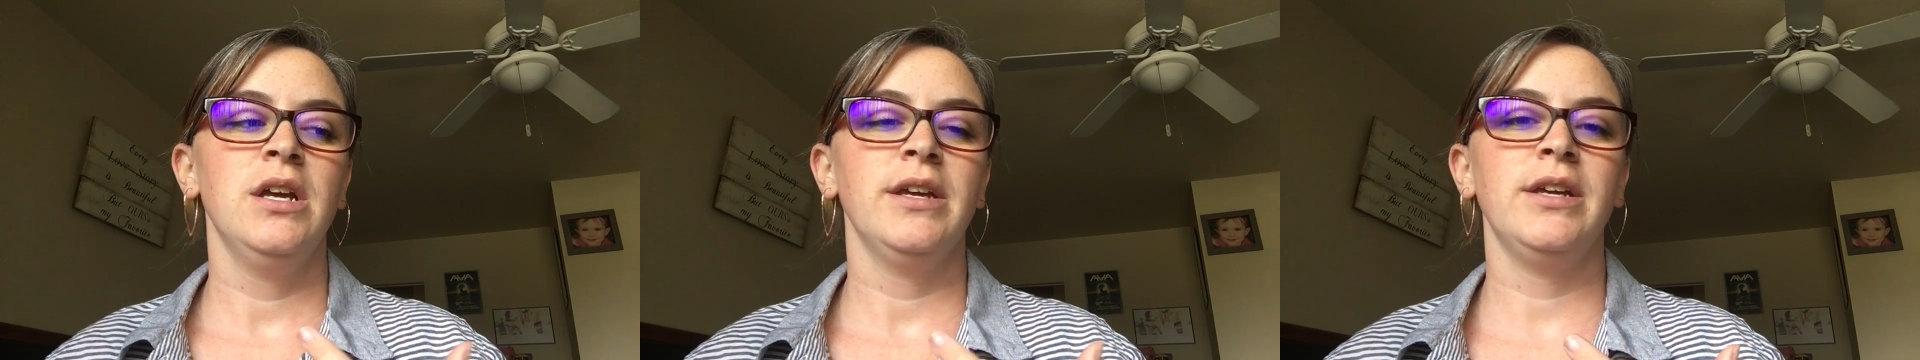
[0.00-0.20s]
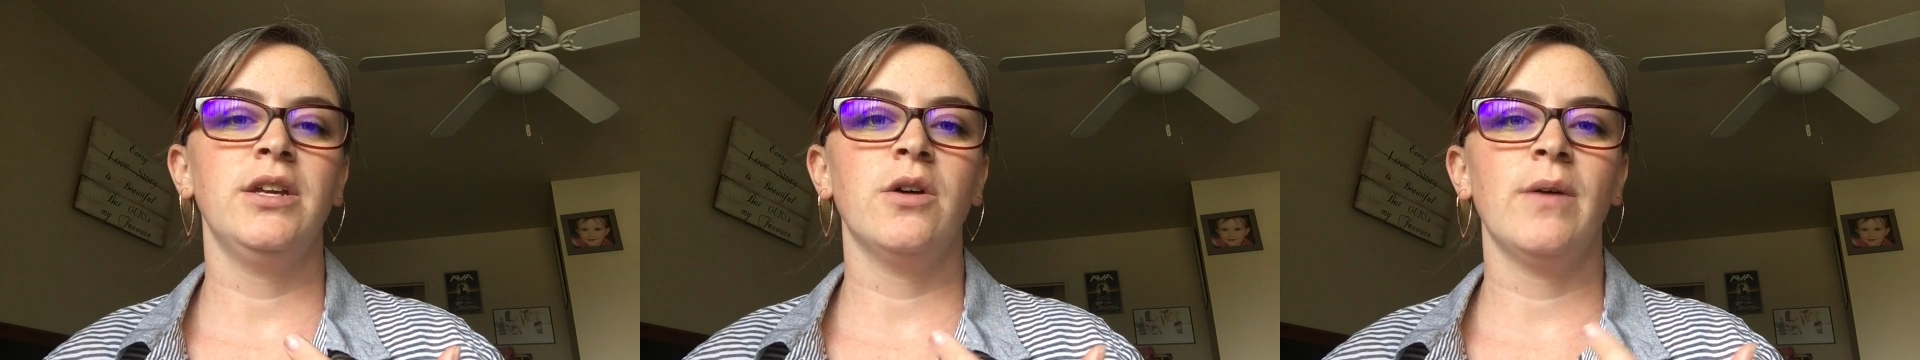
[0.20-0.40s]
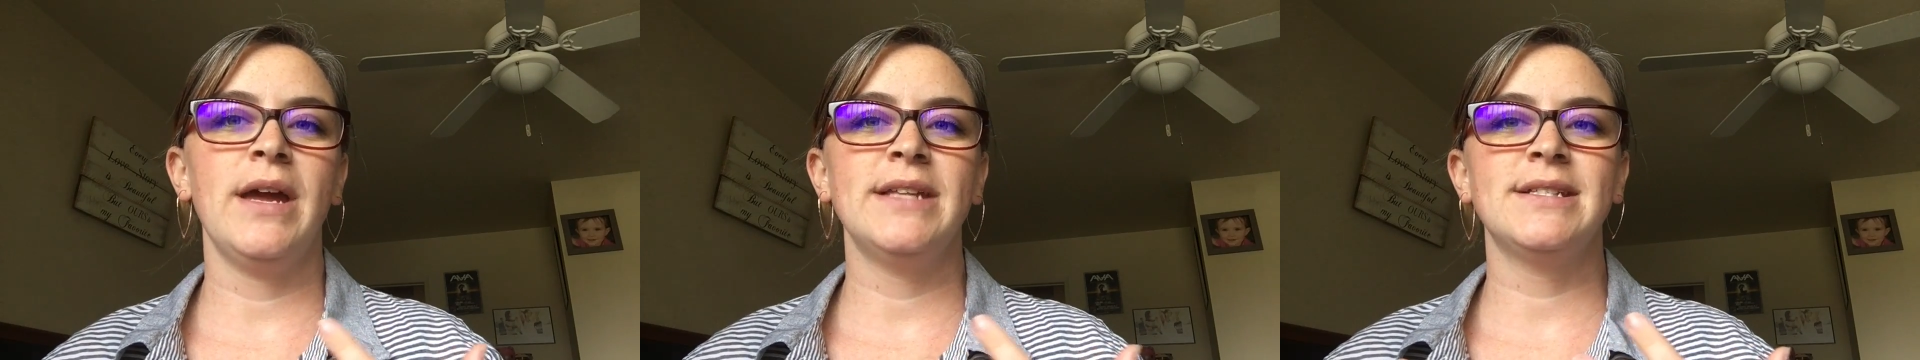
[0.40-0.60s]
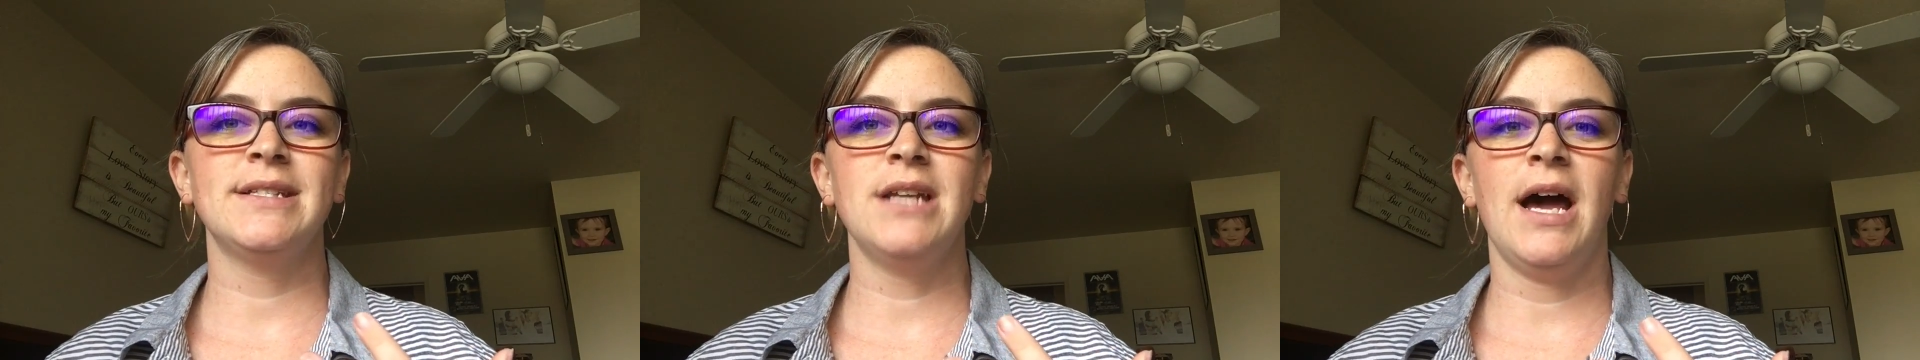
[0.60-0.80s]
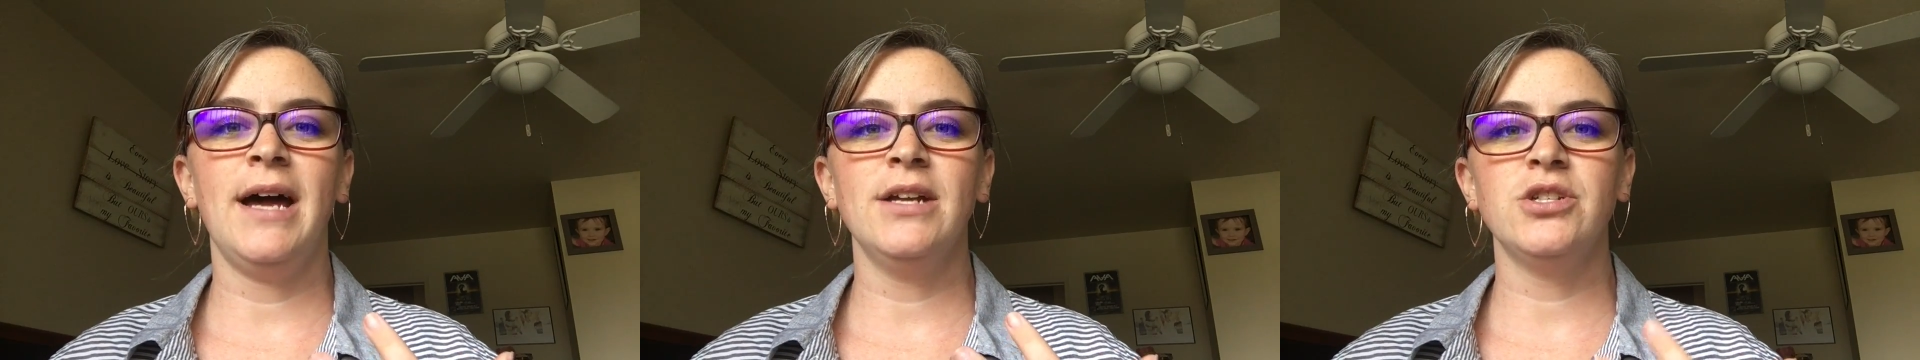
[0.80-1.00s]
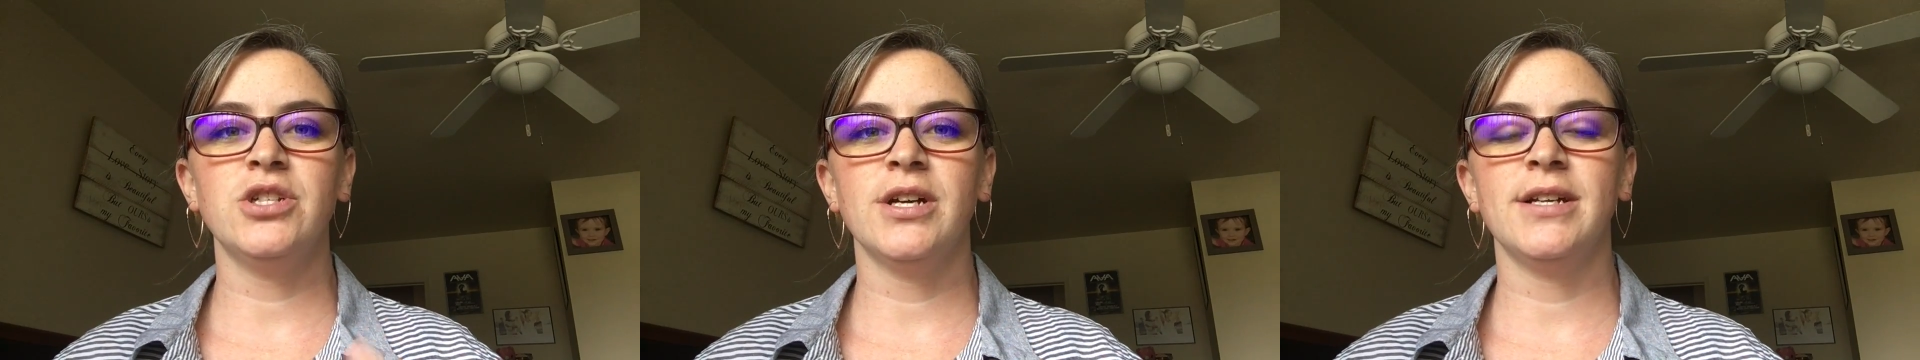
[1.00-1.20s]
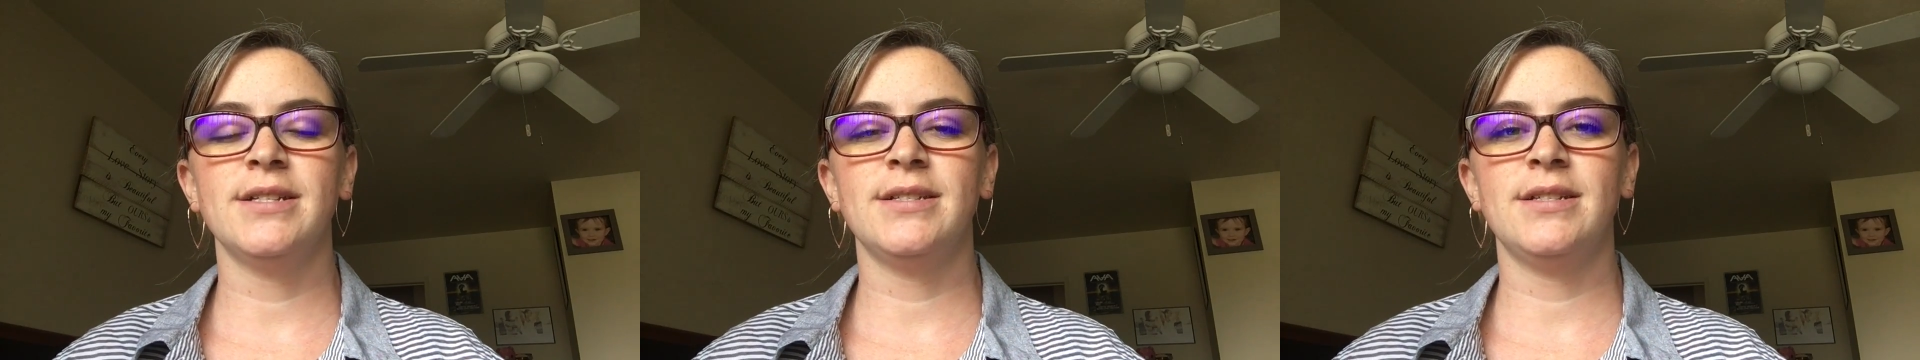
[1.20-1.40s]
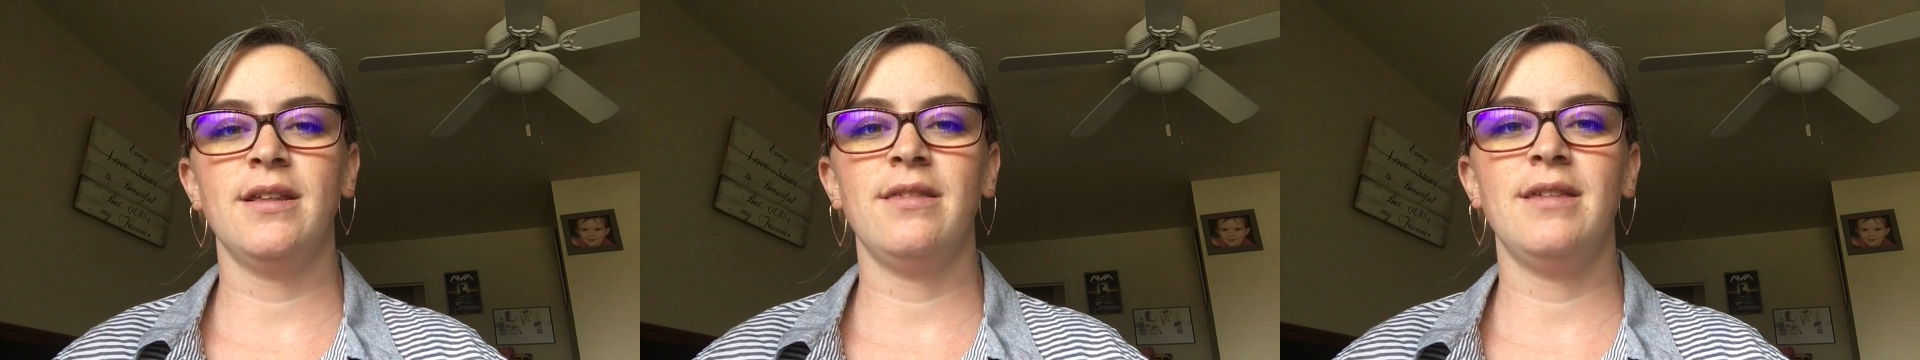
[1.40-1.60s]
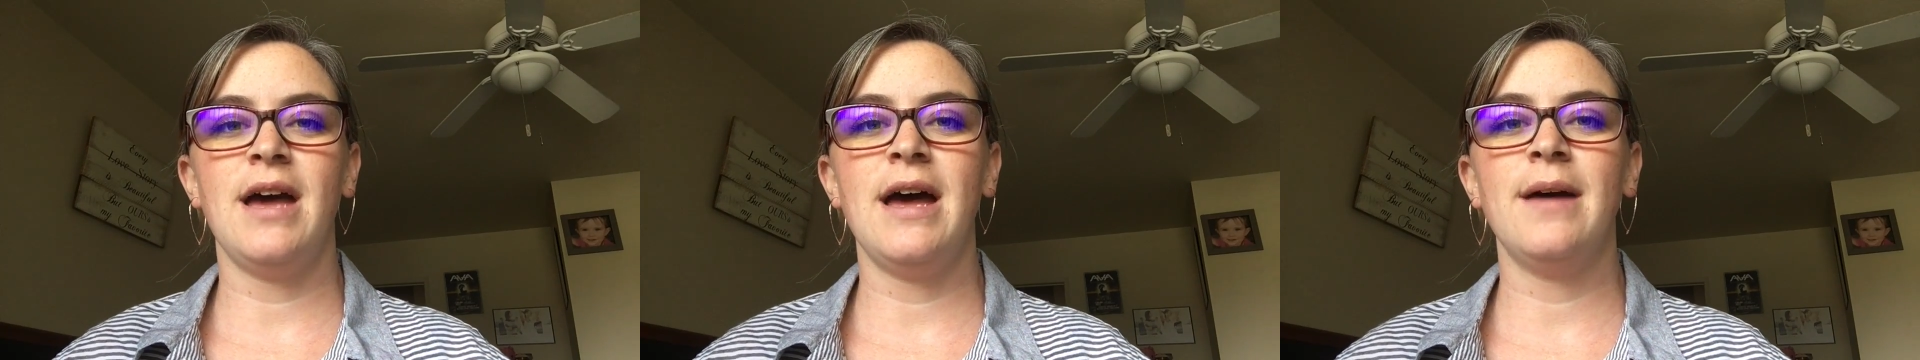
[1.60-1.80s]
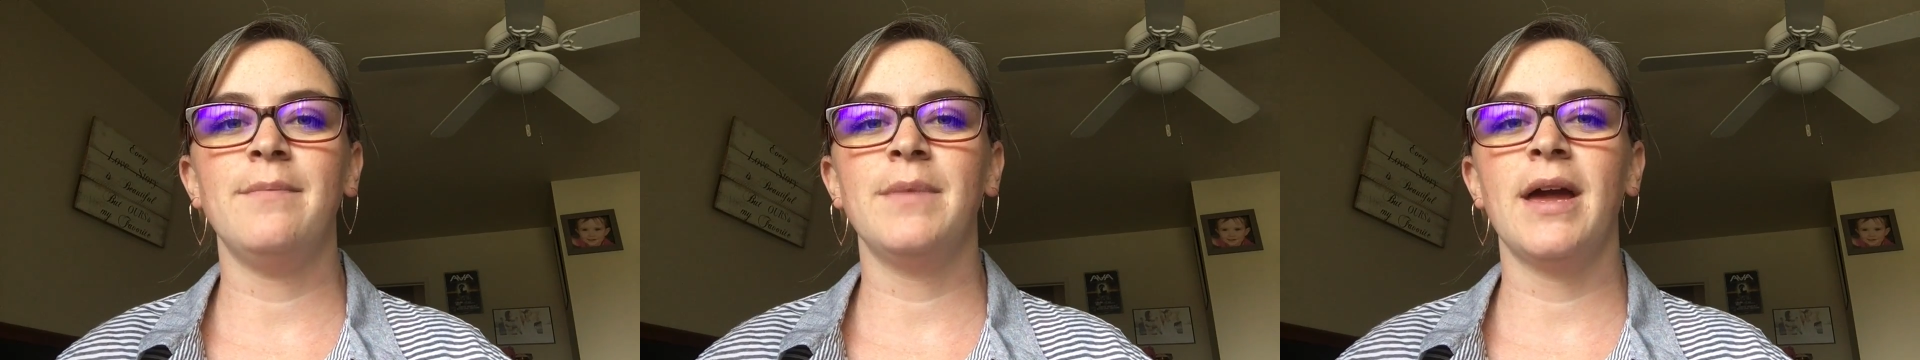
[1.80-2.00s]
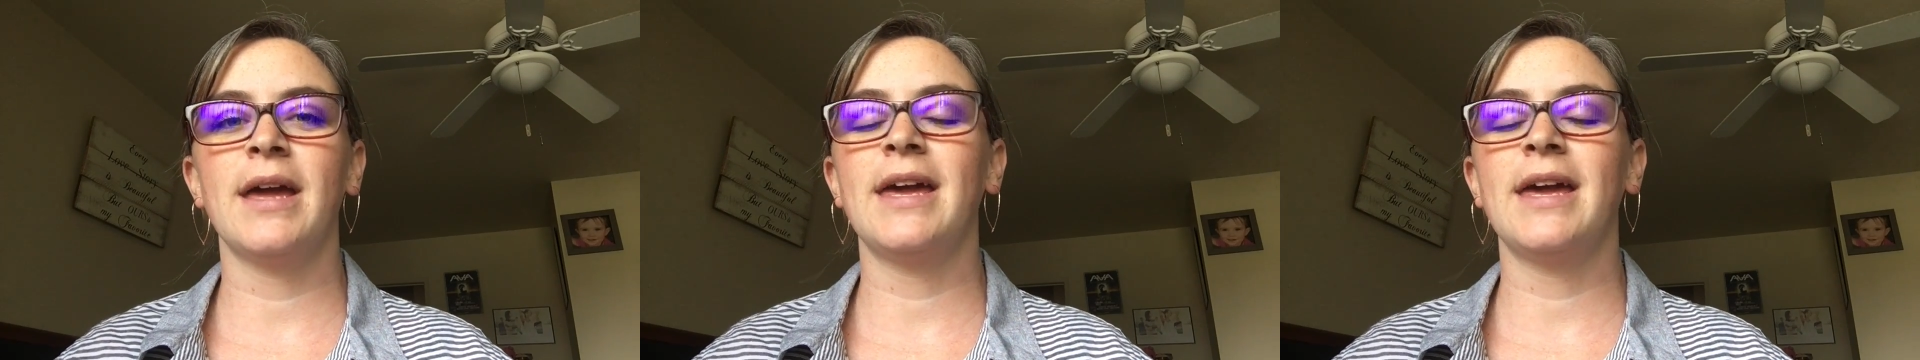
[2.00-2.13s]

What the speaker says: it's not just them